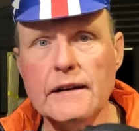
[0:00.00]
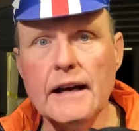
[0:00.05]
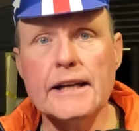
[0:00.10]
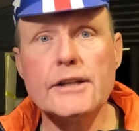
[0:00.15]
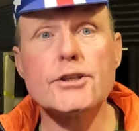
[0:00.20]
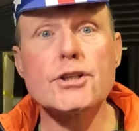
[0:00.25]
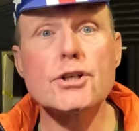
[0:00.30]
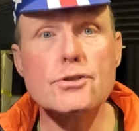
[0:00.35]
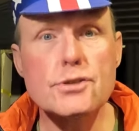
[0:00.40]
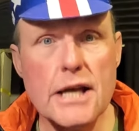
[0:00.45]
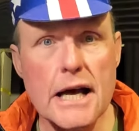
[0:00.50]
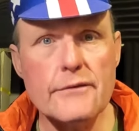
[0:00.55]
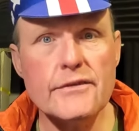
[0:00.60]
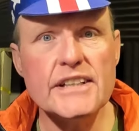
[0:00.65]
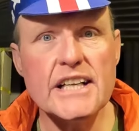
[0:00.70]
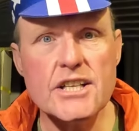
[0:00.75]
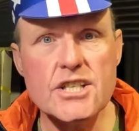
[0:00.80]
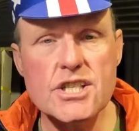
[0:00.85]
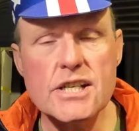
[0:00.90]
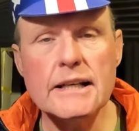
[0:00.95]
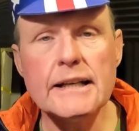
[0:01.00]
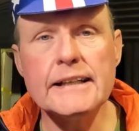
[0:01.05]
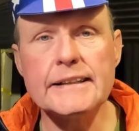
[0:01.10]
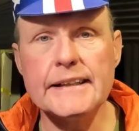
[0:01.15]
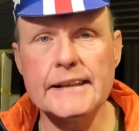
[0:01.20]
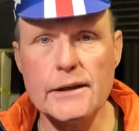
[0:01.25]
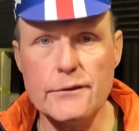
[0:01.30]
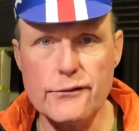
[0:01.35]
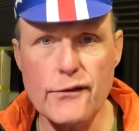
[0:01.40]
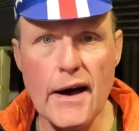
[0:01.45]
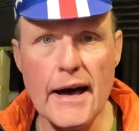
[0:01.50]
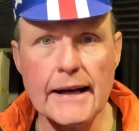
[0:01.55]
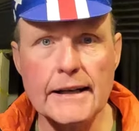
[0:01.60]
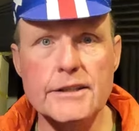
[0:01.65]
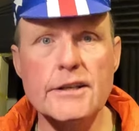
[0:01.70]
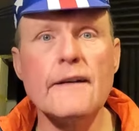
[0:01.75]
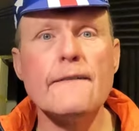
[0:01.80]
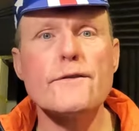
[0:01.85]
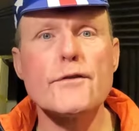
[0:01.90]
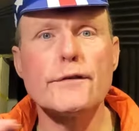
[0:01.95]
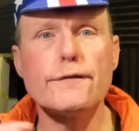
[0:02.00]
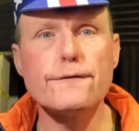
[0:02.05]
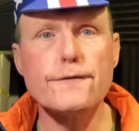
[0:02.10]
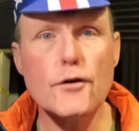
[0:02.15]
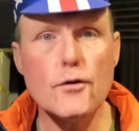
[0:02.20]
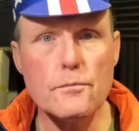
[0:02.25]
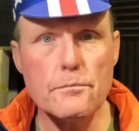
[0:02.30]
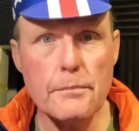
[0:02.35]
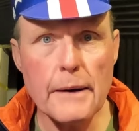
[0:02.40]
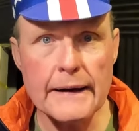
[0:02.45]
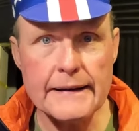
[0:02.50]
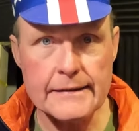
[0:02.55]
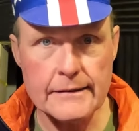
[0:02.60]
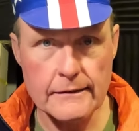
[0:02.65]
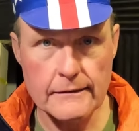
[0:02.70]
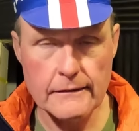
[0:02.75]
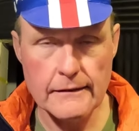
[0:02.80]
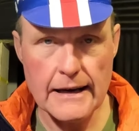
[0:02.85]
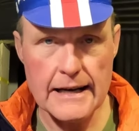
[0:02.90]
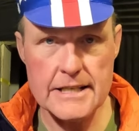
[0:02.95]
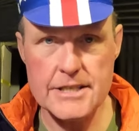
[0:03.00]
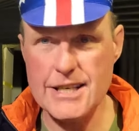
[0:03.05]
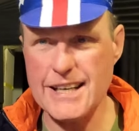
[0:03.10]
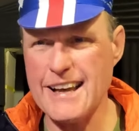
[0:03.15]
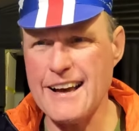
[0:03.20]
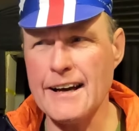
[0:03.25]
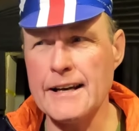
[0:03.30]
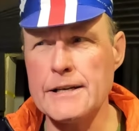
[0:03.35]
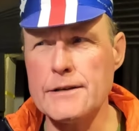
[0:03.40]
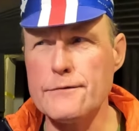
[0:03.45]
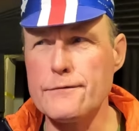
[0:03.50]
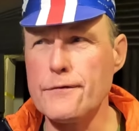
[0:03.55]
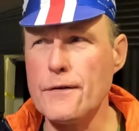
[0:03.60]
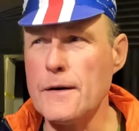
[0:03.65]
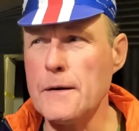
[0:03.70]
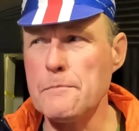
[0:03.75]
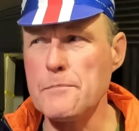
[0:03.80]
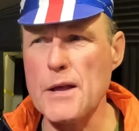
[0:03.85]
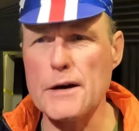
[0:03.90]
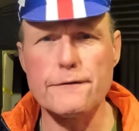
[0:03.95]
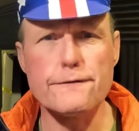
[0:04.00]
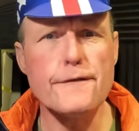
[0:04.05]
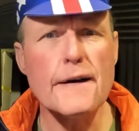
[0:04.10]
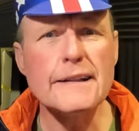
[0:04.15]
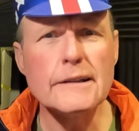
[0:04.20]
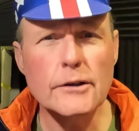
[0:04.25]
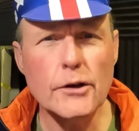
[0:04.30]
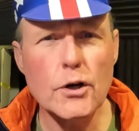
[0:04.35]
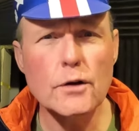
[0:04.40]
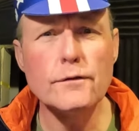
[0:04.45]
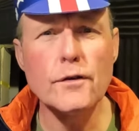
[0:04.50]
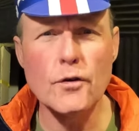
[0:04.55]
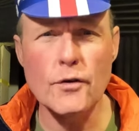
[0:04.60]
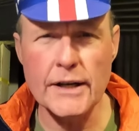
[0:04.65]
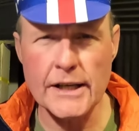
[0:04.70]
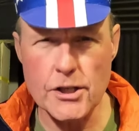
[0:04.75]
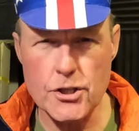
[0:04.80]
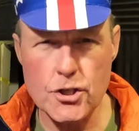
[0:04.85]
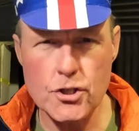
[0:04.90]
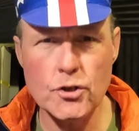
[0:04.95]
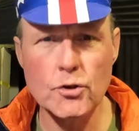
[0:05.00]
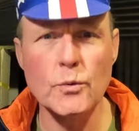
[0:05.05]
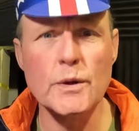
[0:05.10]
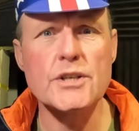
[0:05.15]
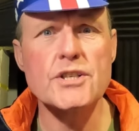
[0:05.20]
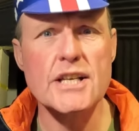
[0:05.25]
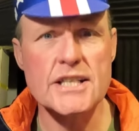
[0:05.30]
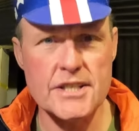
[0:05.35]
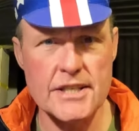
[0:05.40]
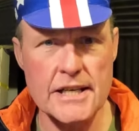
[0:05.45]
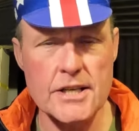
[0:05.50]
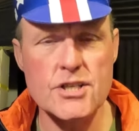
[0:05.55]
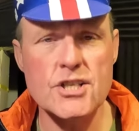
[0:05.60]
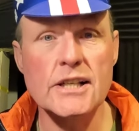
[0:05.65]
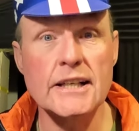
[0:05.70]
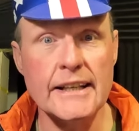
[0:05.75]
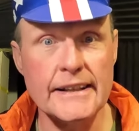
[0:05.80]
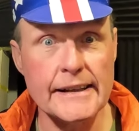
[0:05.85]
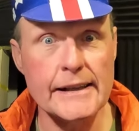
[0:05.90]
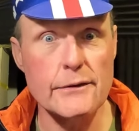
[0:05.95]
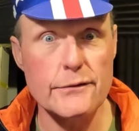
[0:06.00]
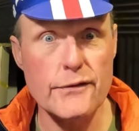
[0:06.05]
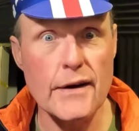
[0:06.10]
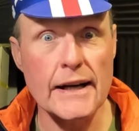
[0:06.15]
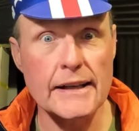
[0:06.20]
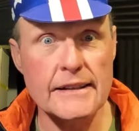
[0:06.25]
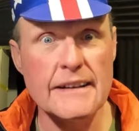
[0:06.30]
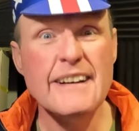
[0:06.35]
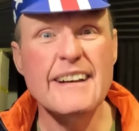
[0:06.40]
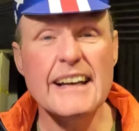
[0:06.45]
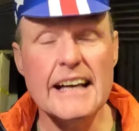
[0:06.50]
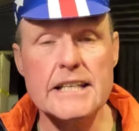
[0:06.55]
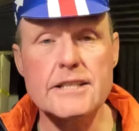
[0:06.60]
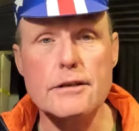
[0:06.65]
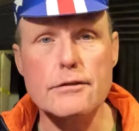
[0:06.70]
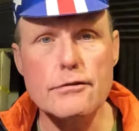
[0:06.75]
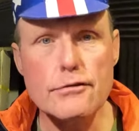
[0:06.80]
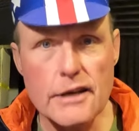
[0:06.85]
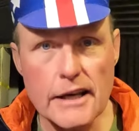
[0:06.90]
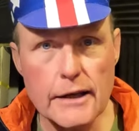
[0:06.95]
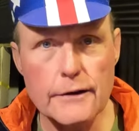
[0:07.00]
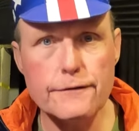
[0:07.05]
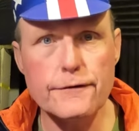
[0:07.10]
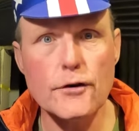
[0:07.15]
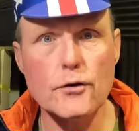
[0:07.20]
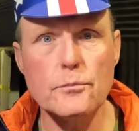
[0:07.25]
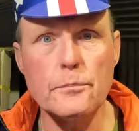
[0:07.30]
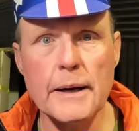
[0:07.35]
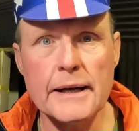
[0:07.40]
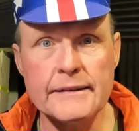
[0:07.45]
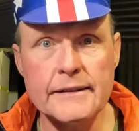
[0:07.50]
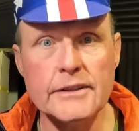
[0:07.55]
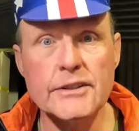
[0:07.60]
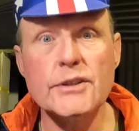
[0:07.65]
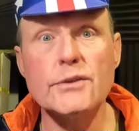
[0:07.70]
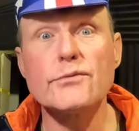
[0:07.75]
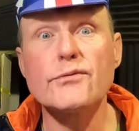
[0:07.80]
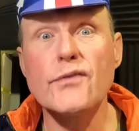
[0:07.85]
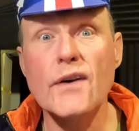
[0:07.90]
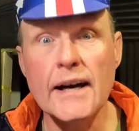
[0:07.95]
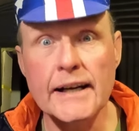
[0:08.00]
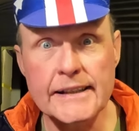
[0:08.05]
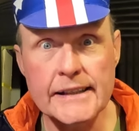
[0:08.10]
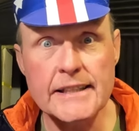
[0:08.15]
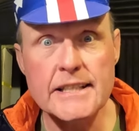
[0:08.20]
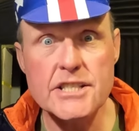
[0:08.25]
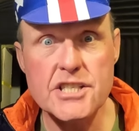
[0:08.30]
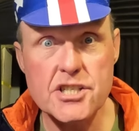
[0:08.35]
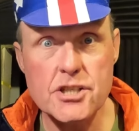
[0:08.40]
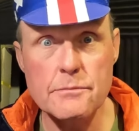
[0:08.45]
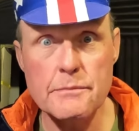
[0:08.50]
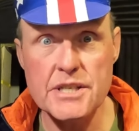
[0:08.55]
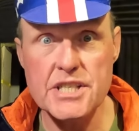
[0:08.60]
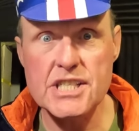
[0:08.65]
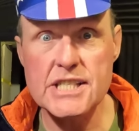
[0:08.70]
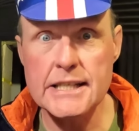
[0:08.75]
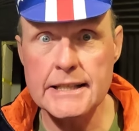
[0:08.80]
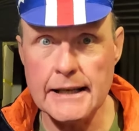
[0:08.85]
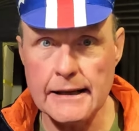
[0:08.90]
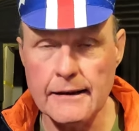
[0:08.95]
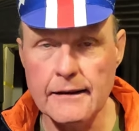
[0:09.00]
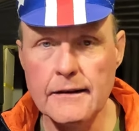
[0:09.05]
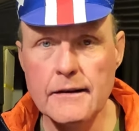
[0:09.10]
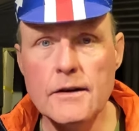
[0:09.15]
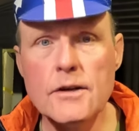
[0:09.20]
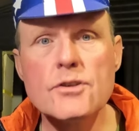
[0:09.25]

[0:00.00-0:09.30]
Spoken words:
It does have an insulating effect. The footbed has a kind of a felt covering too, which has an insulating effect. It's a thicker footbed than you'd find in a summer SIDI.